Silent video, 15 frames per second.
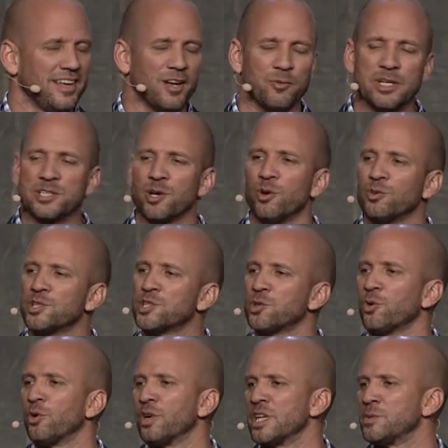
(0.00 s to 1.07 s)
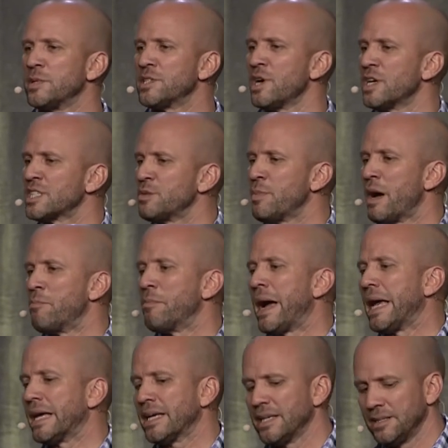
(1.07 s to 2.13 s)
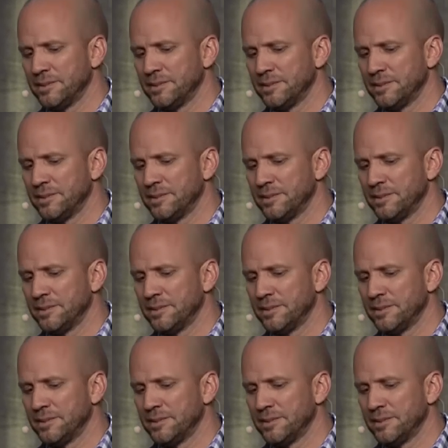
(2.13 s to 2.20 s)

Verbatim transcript: and we told stories. We talked about Mike.